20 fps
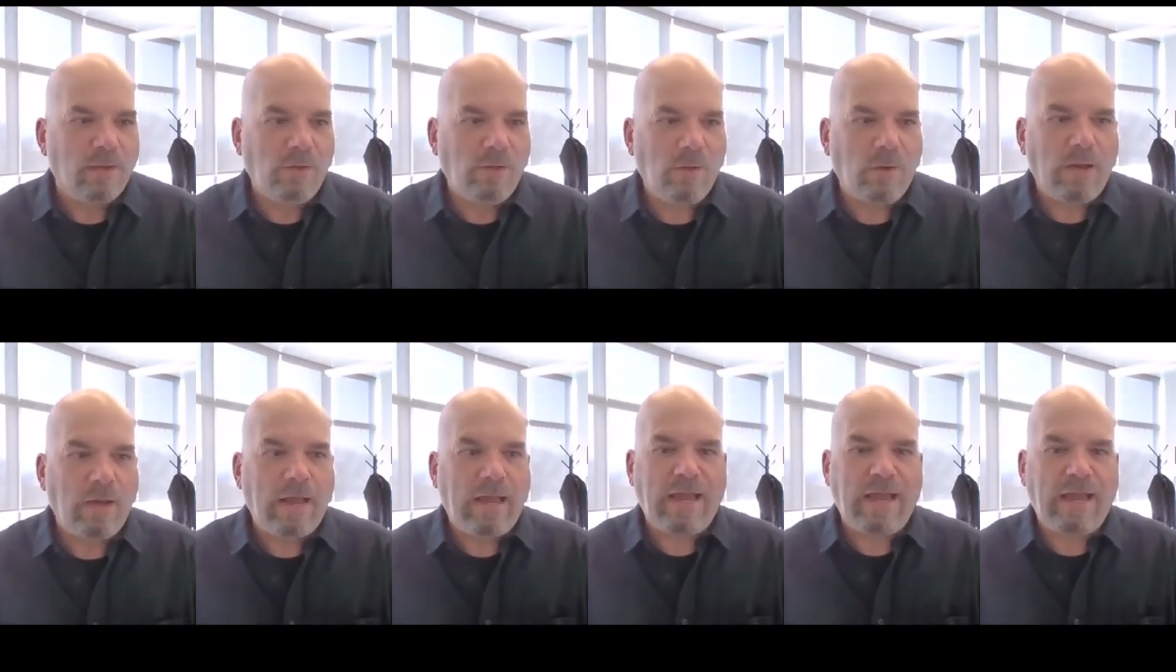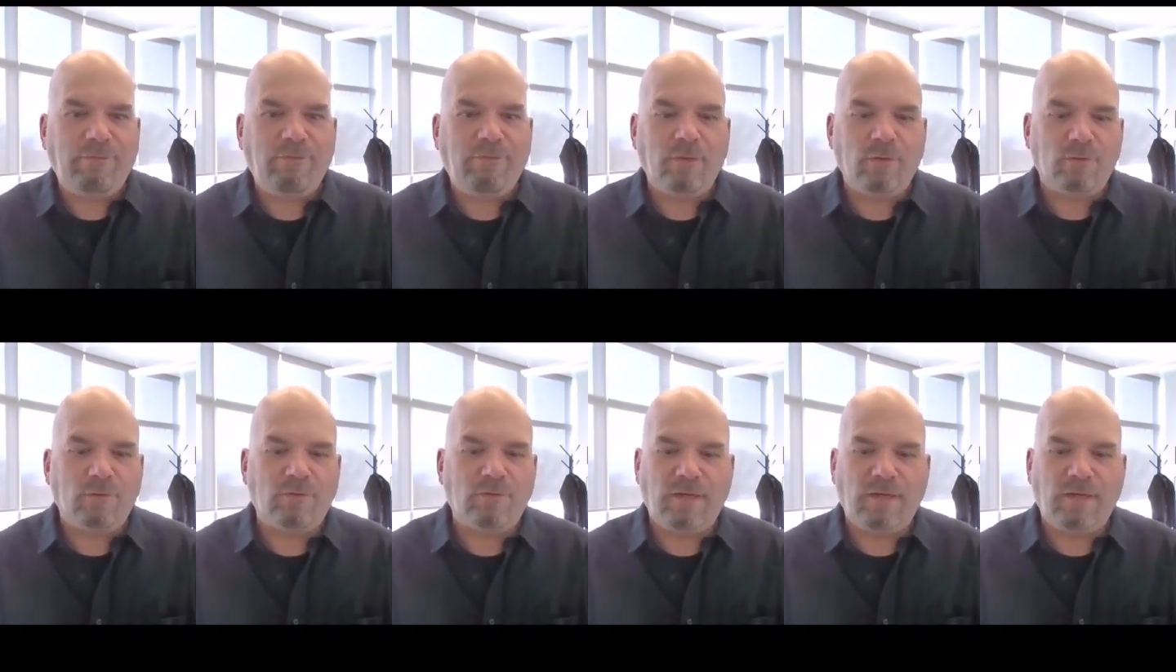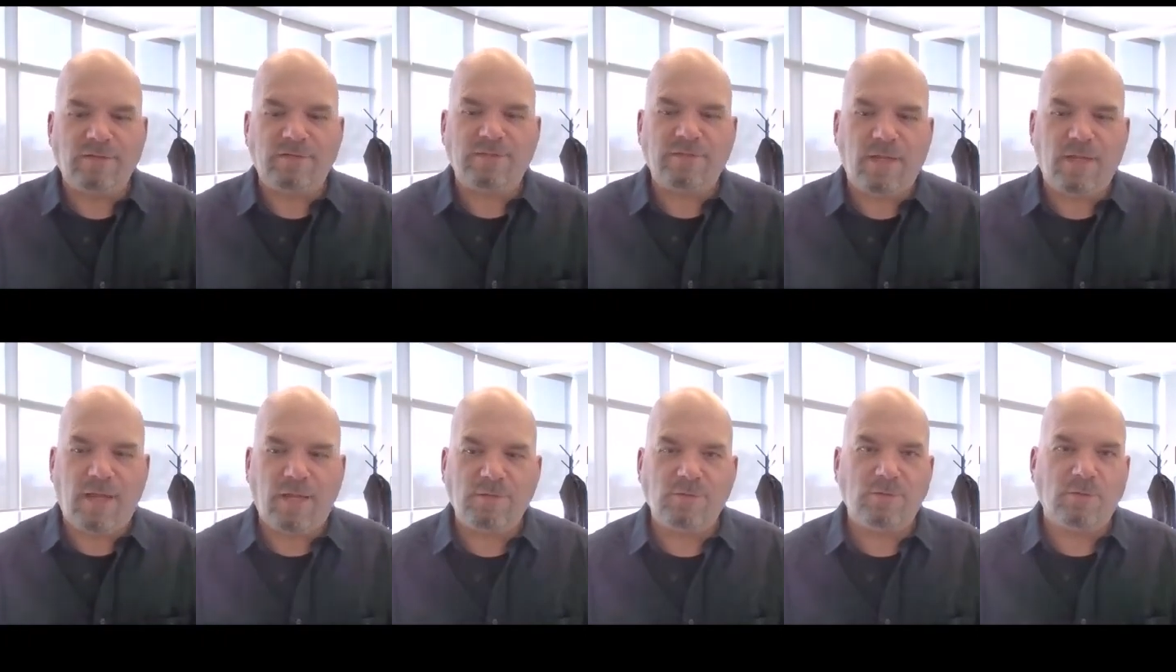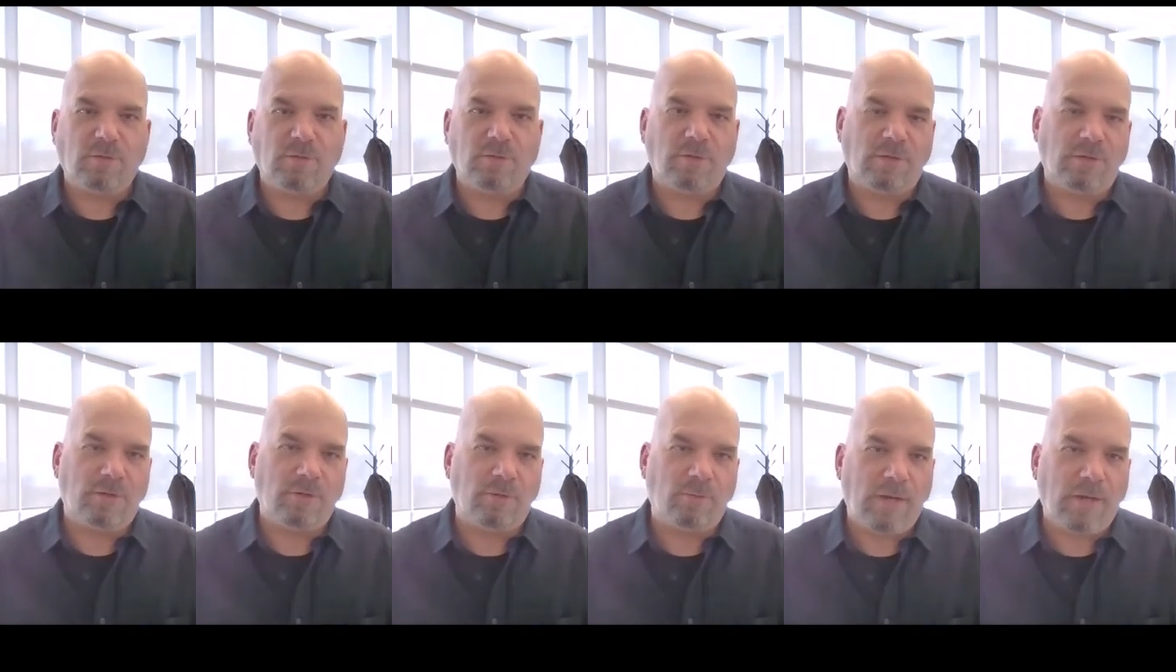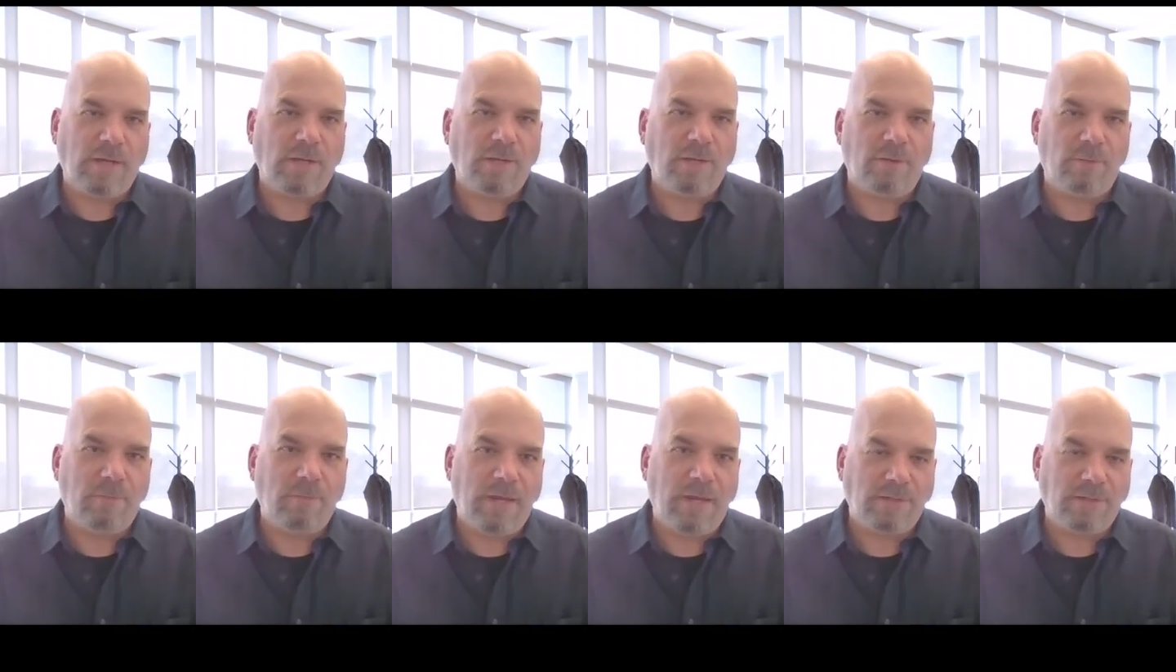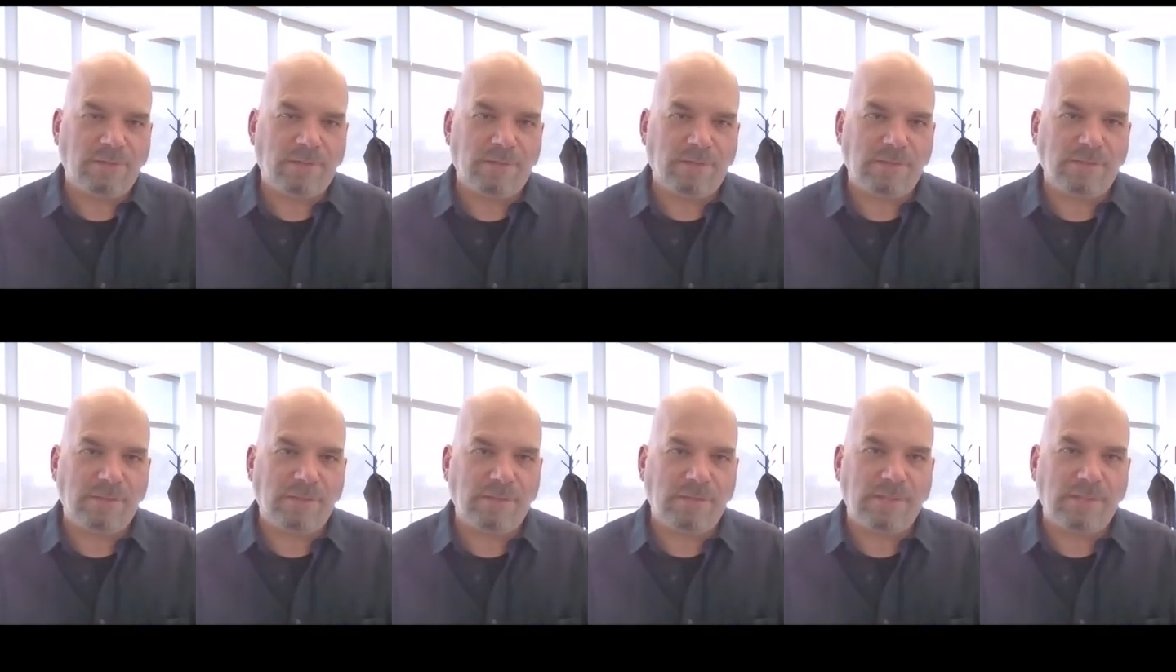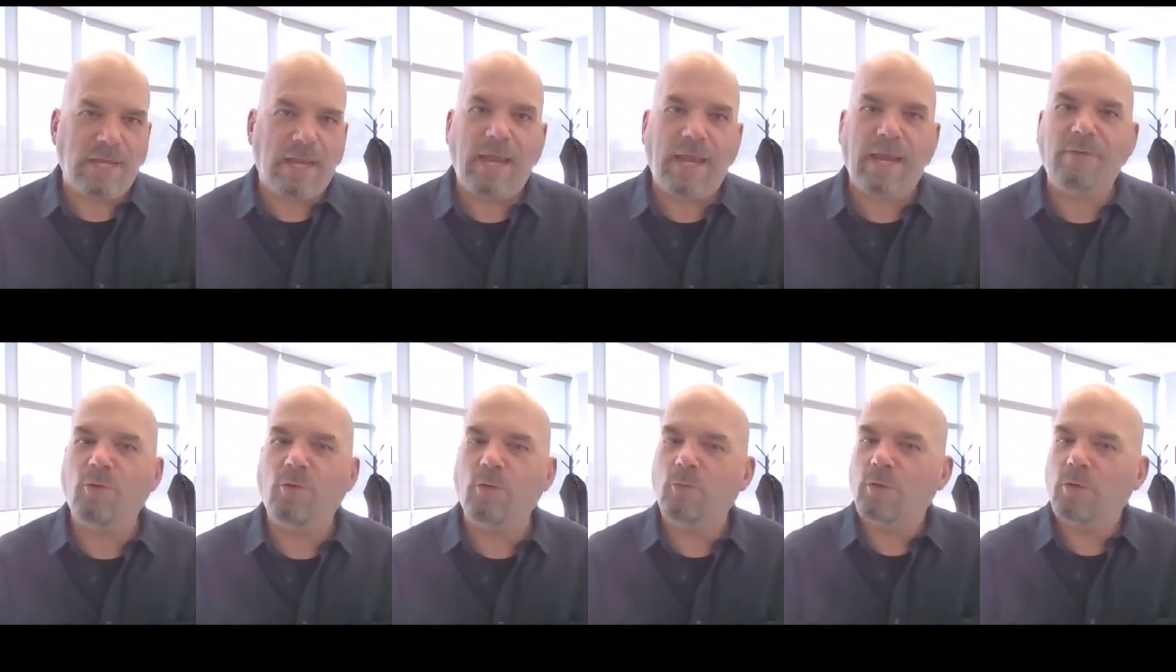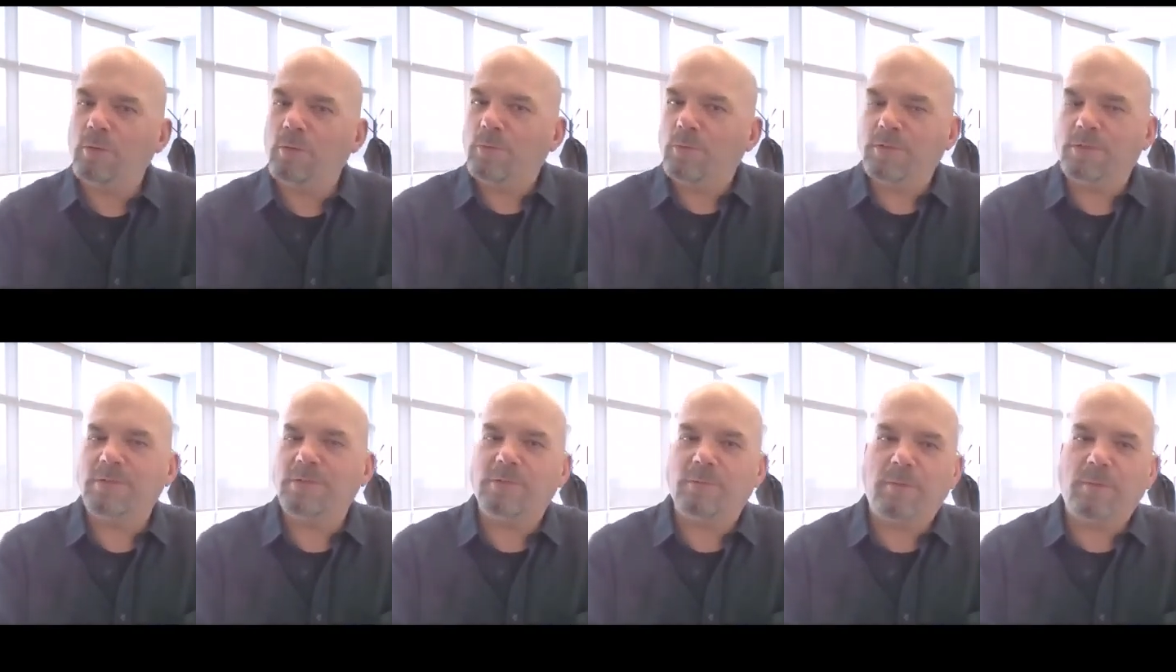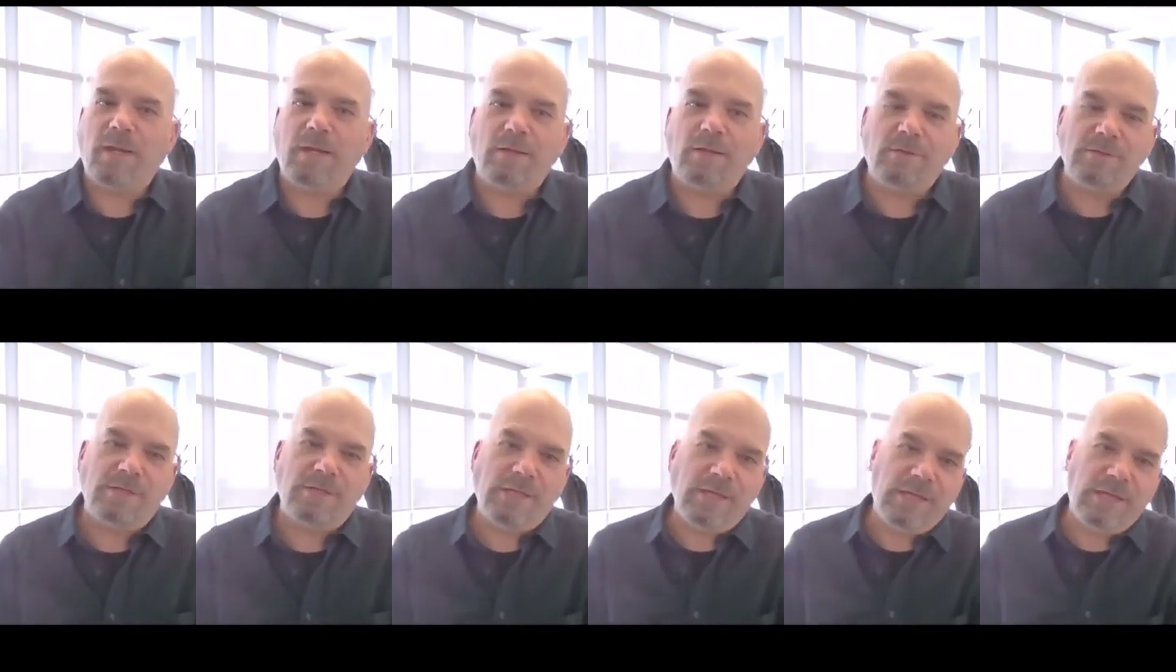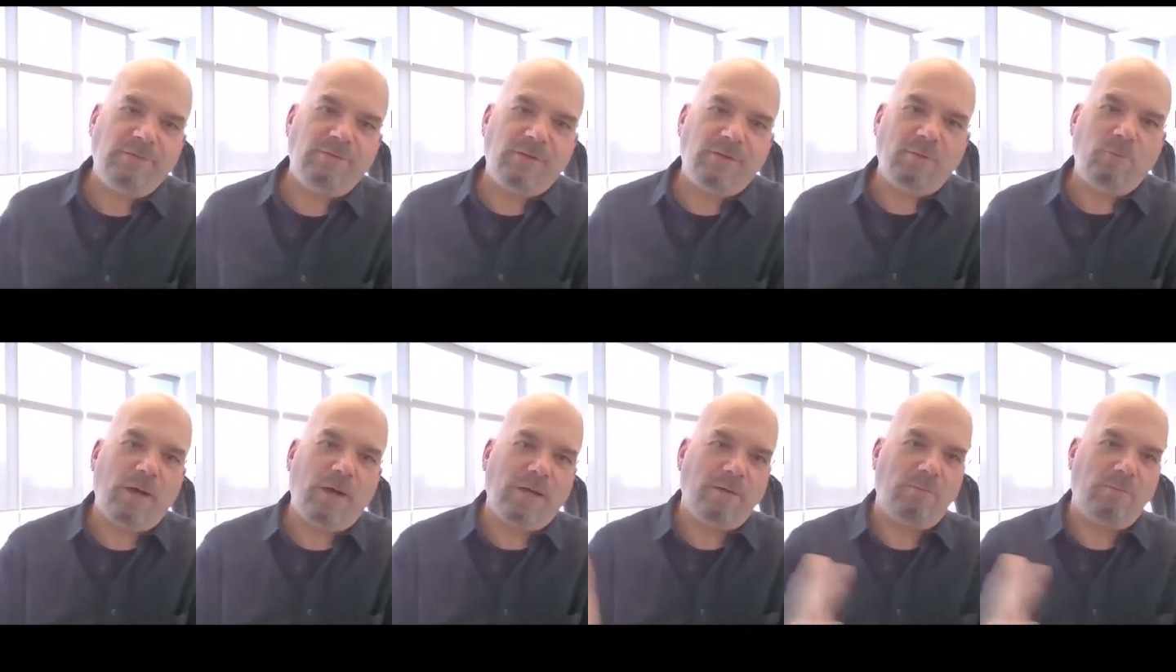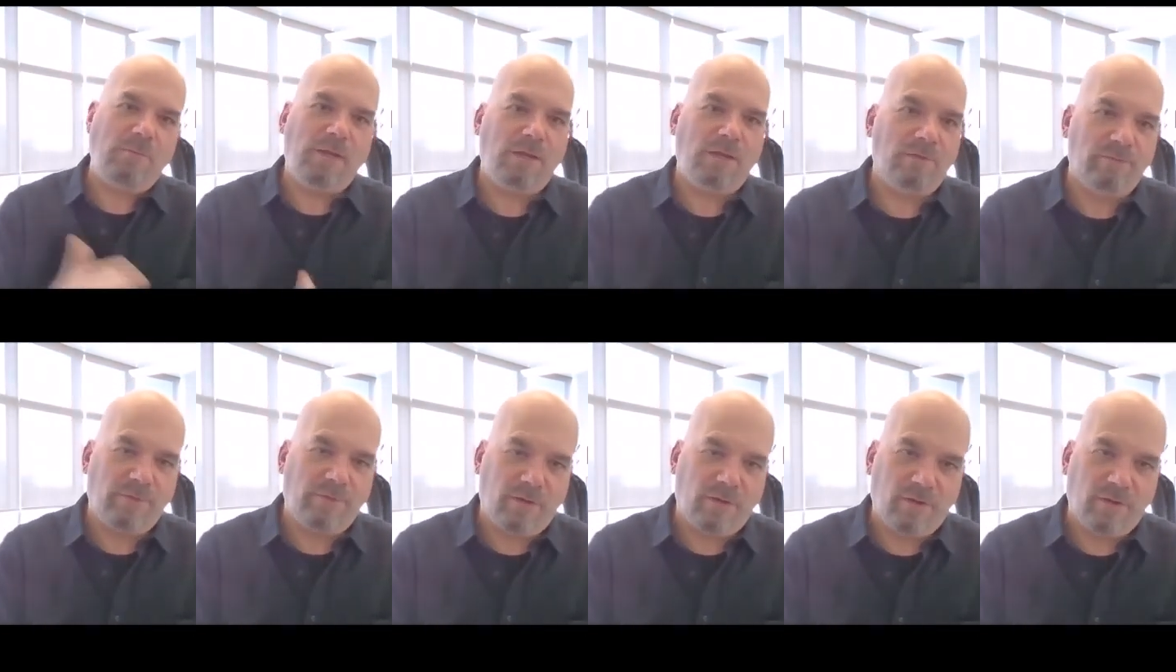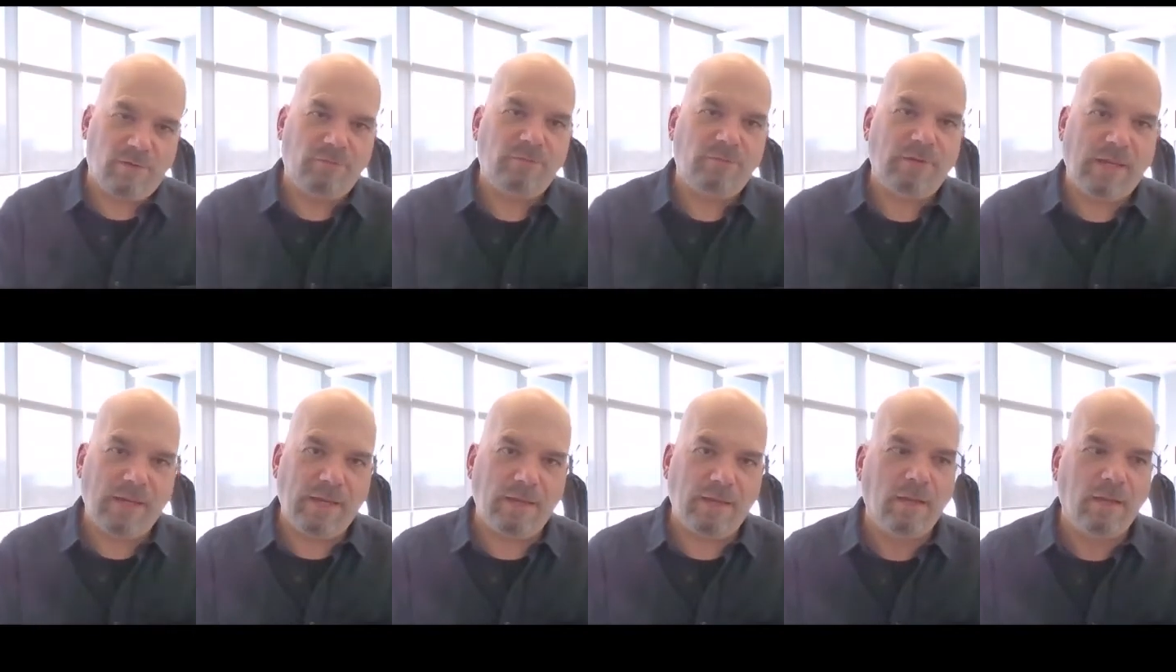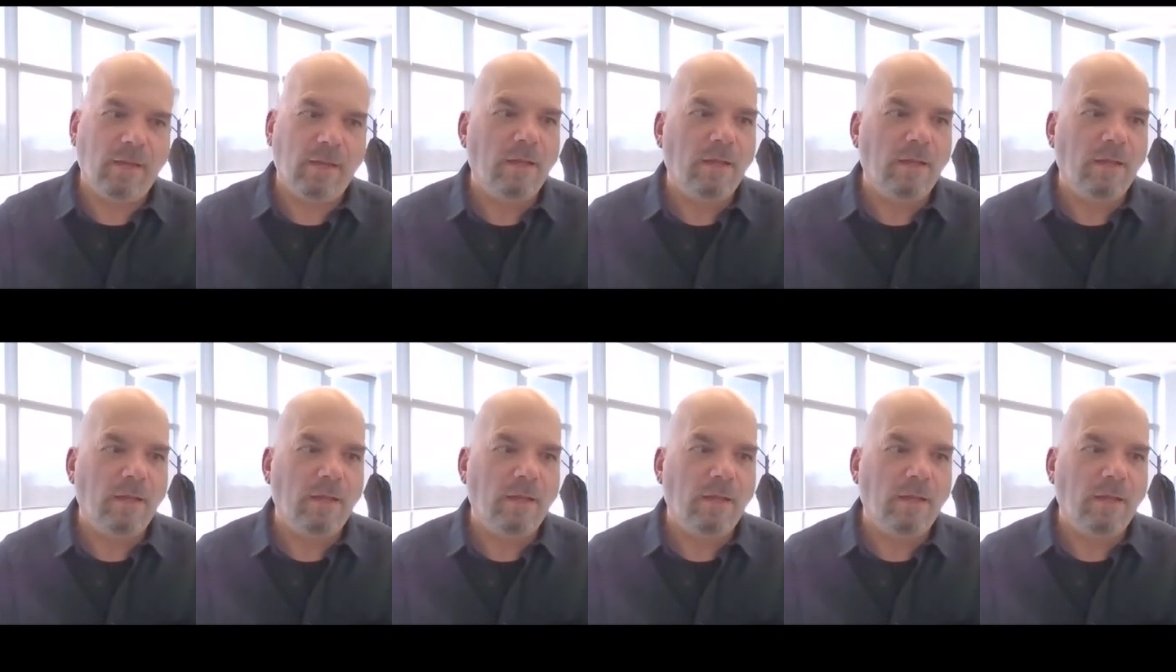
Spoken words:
you know, having those things scheduled and on a regular basis and say, hey, if you want to participate, here's an easy way to be involved. And